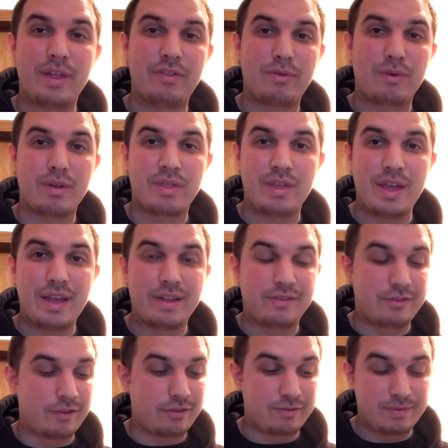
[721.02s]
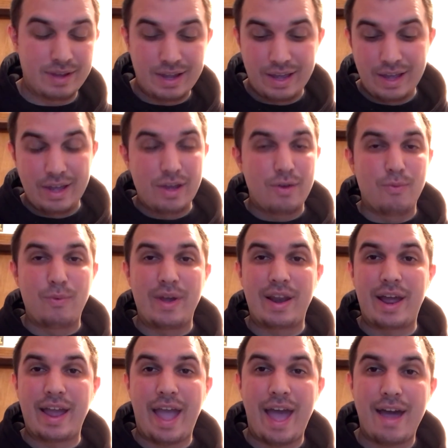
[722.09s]
for that sort of thing. It's just when
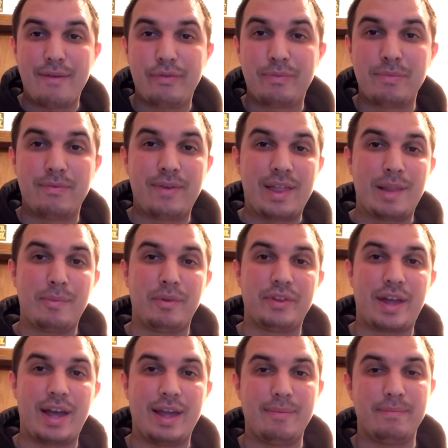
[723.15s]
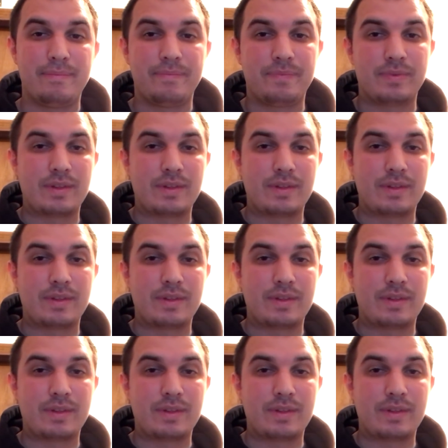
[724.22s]
I have some available time.